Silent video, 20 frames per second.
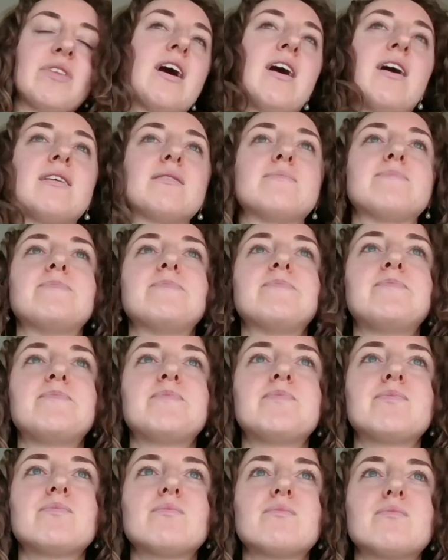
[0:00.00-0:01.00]
Um,
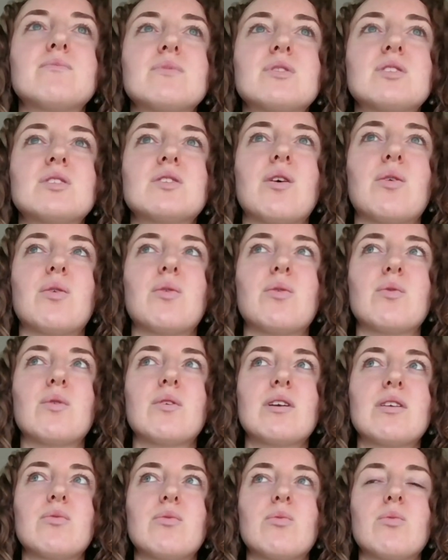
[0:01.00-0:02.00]
so
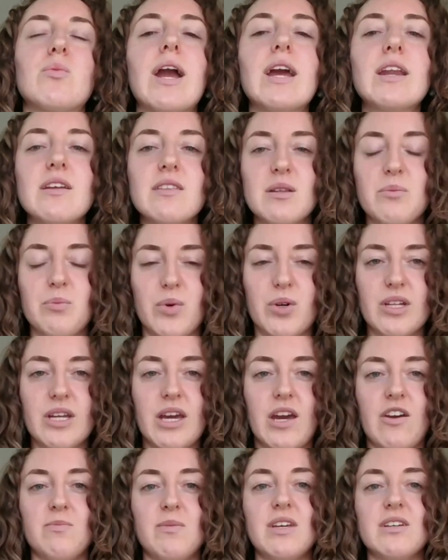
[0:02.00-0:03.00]
writing the book
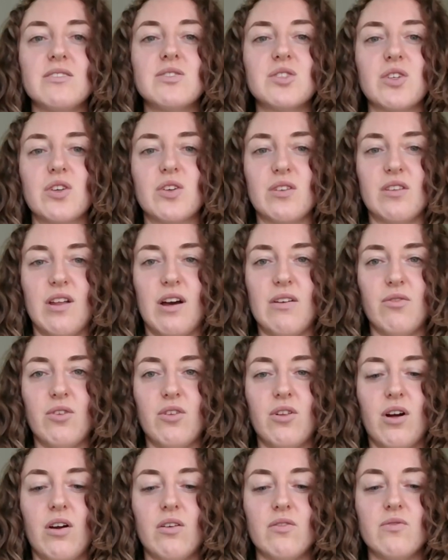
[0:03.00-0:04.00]
gave me a certain
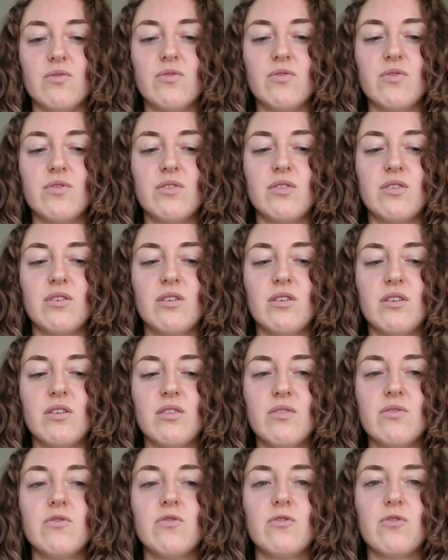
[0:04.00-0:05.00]
level of
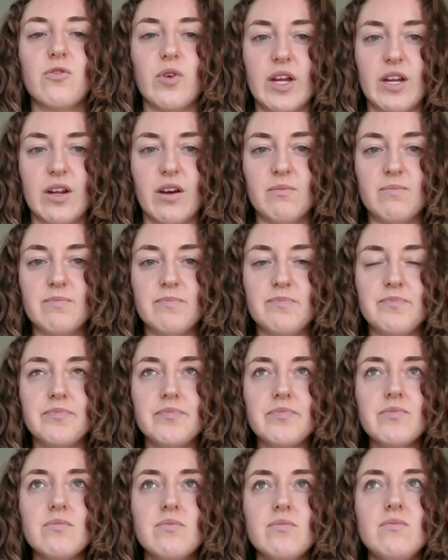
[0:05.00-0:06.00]
freedom
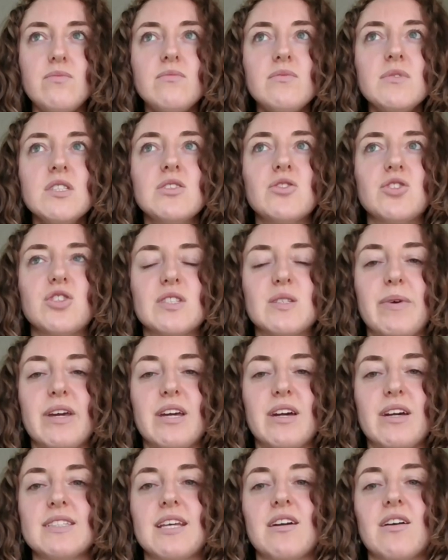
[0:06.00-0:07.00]
just
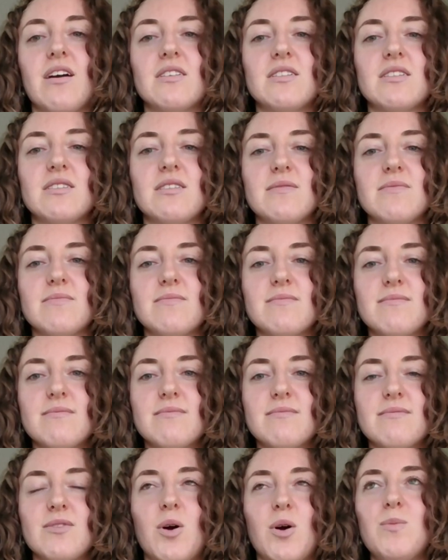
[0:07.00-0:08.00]
because I got to
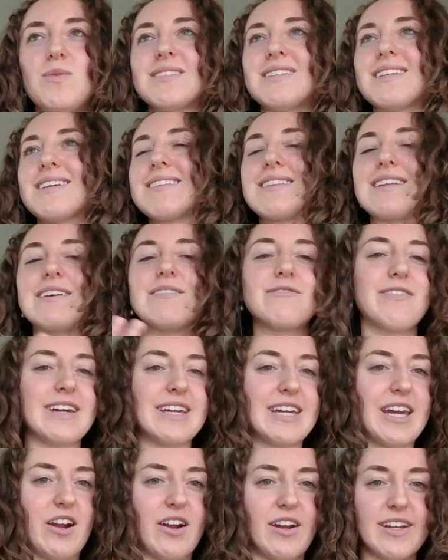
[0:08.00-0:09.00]
almost like live
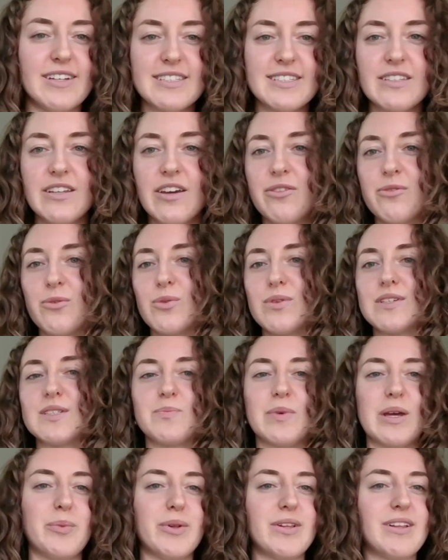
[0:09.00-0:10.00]
vicariously through these
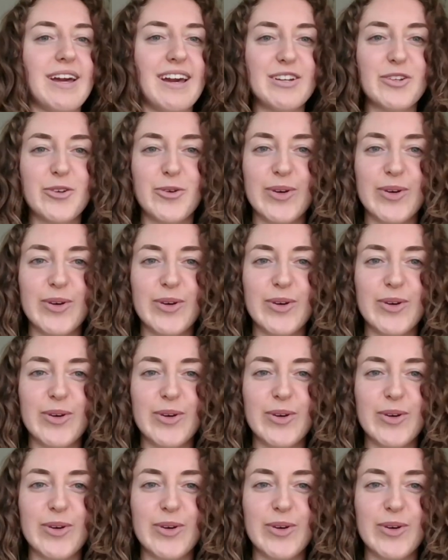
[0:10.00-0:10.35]
people I had